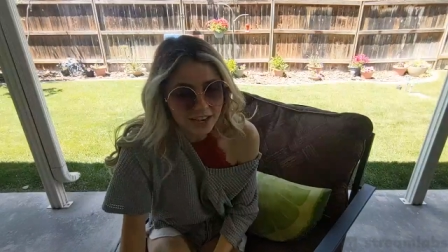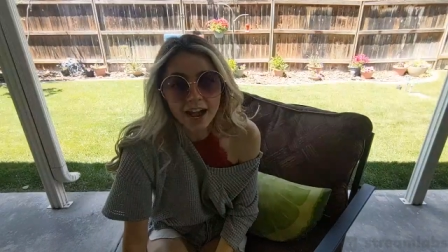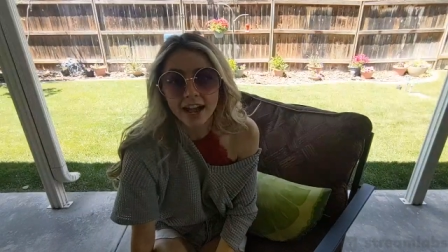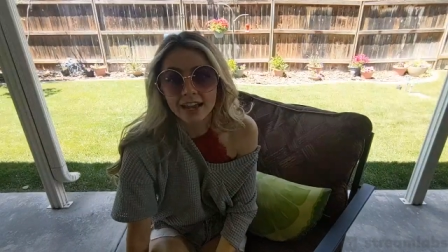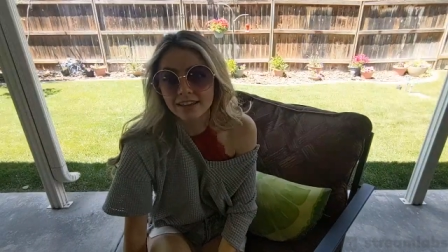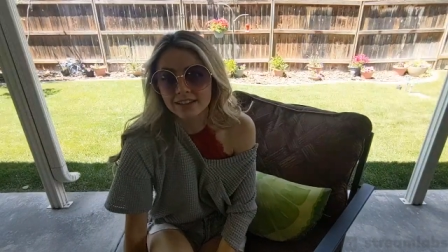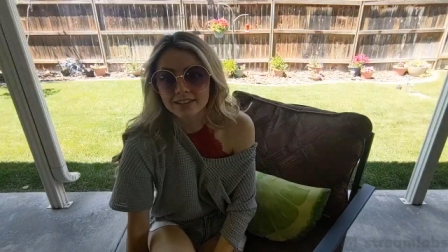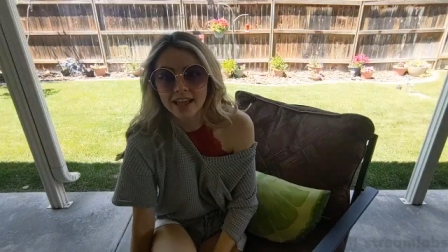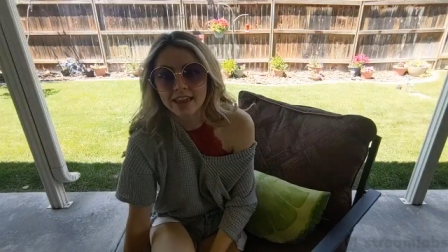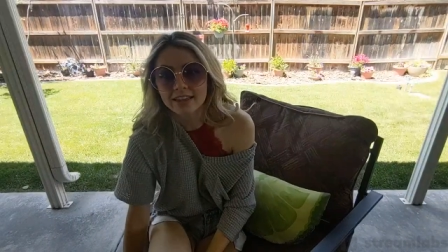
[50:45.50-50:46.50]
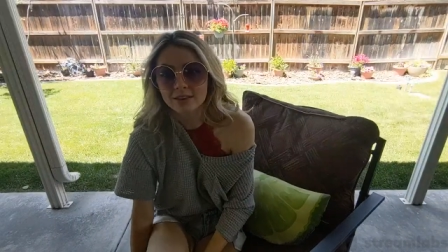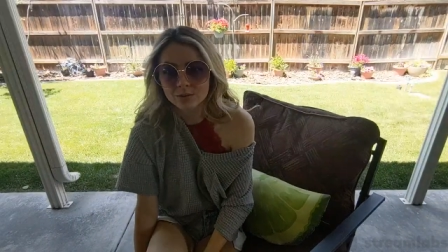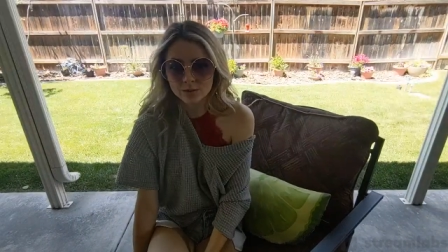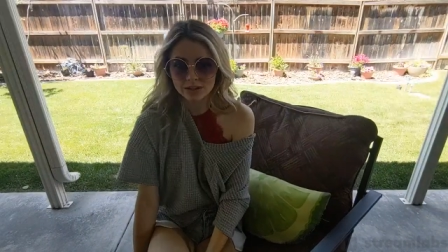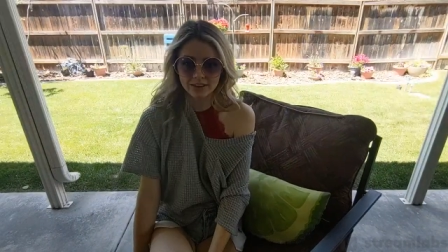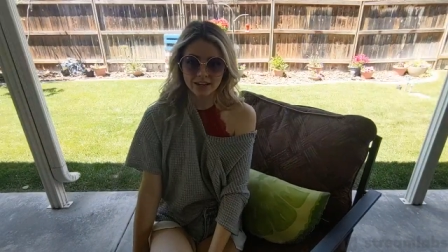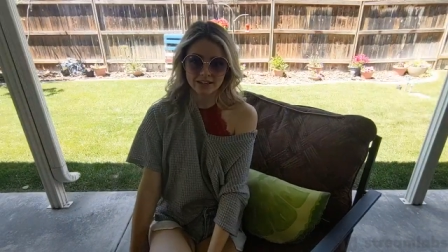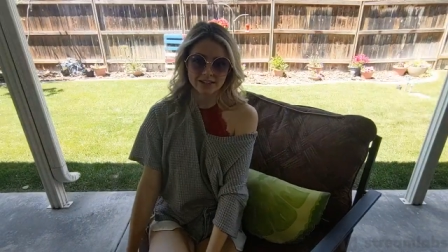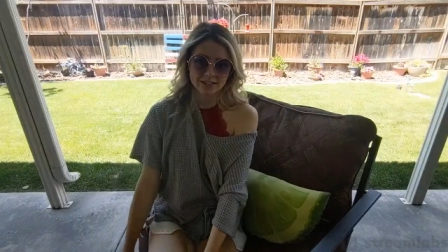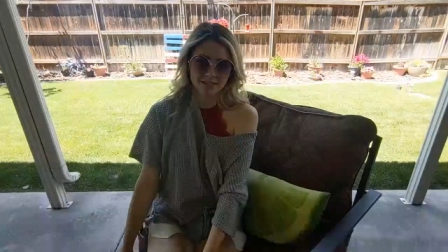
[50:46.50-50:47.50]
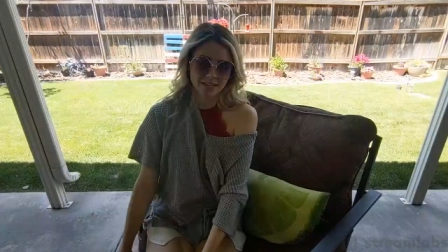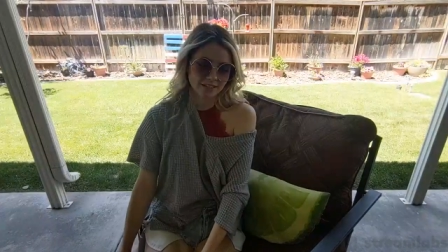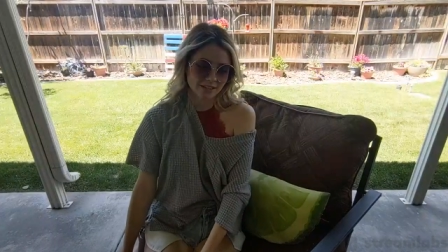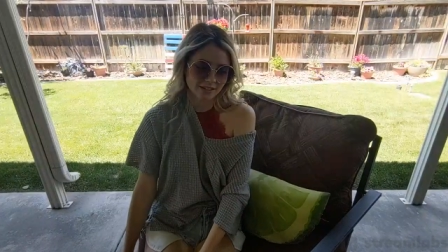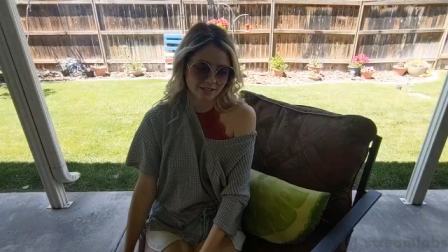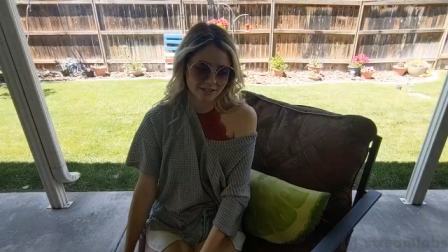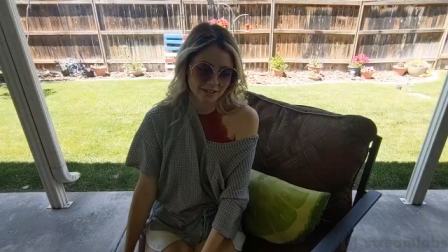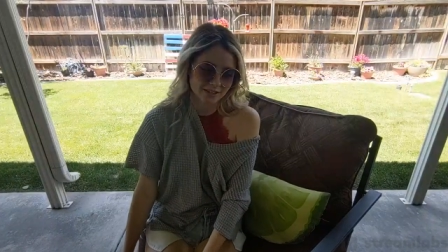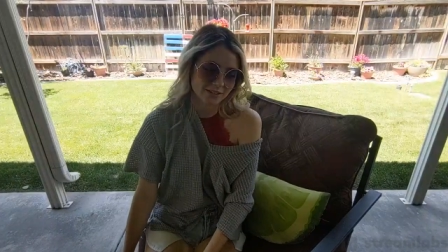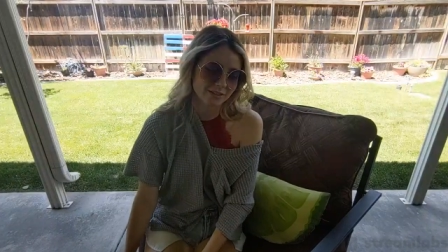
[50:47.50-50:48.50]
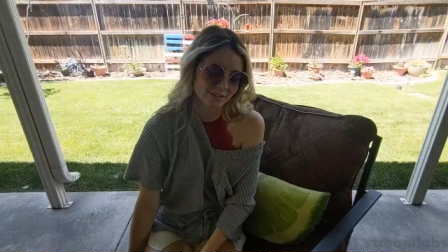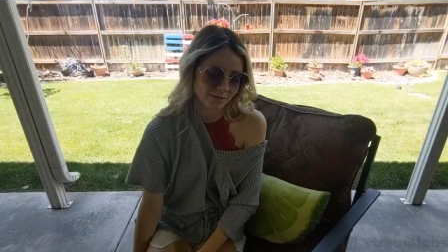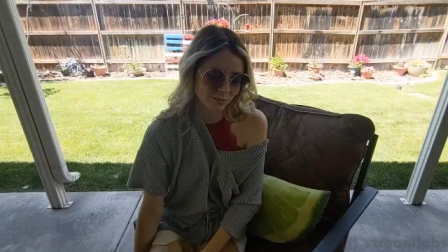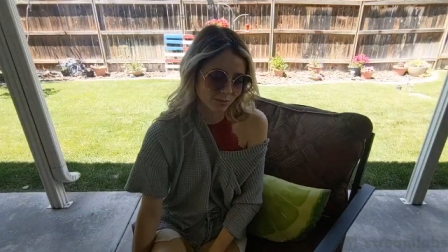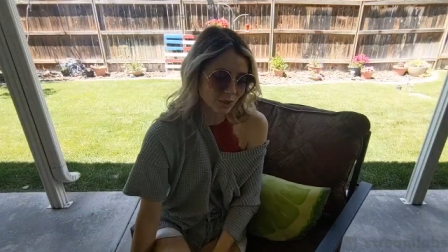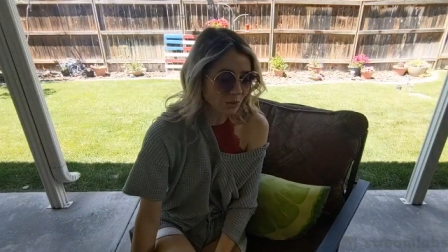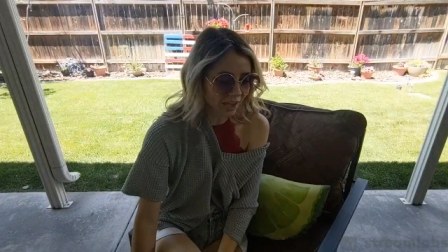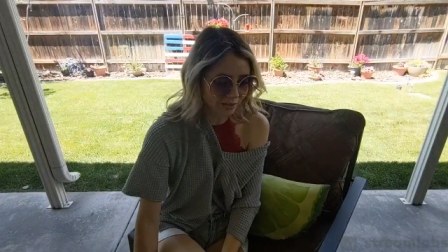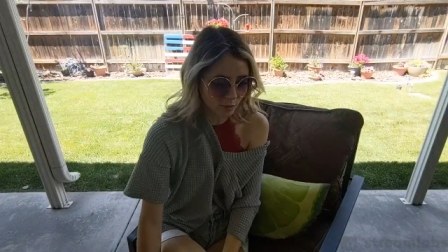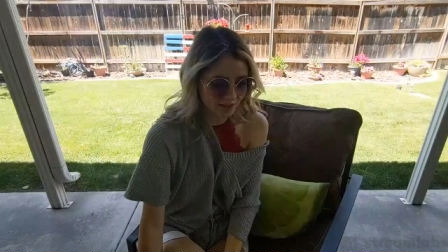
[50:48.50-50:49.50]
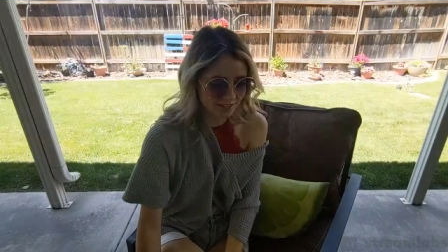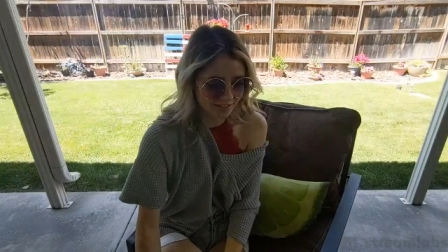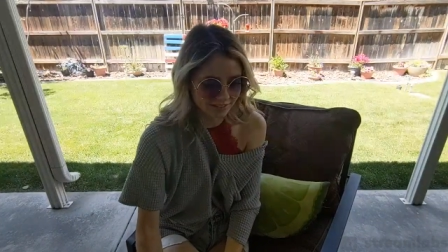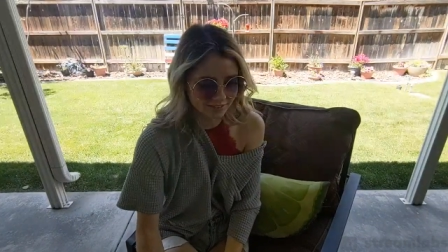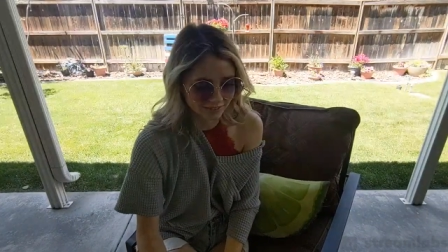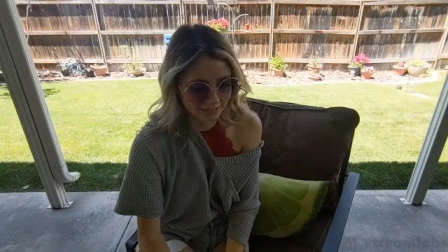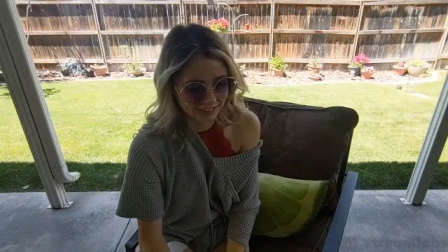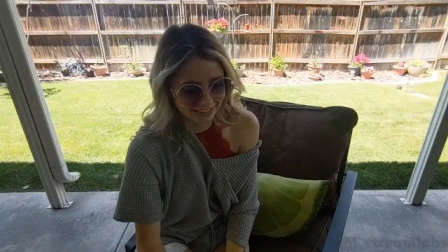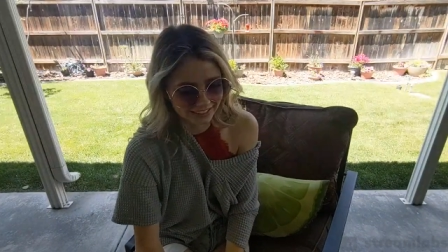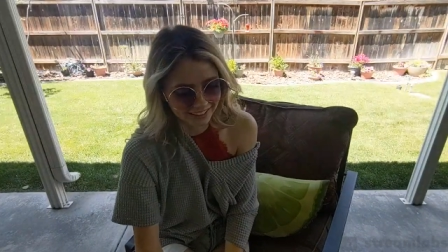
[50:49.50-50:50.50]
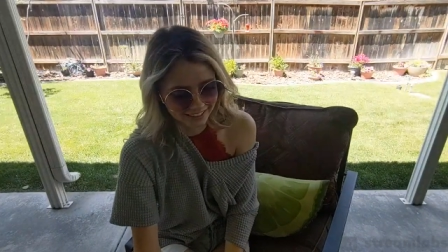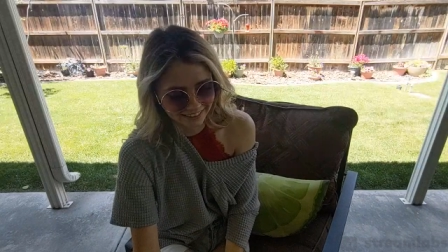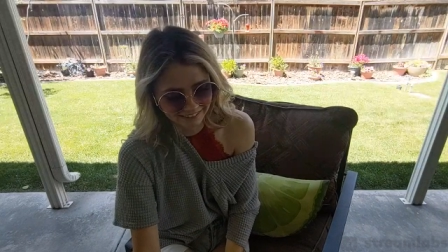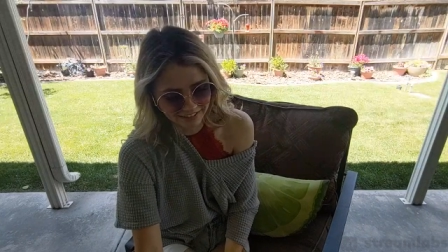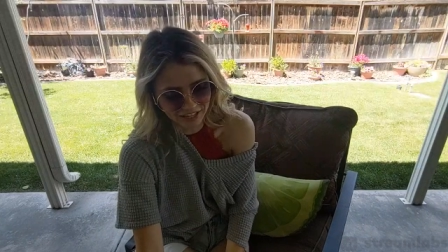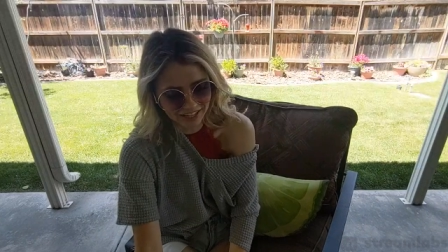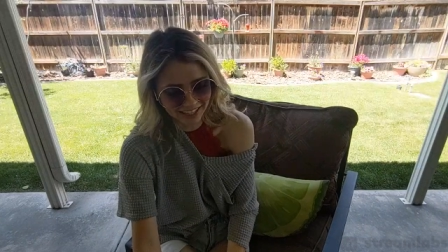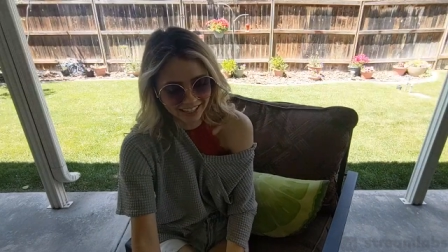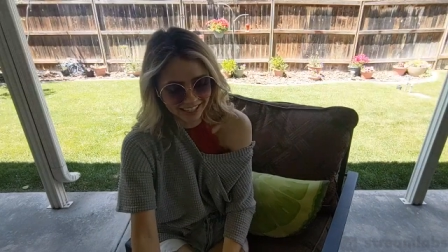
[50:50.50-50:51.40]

of Zai saying those weird things in his his UK voice. is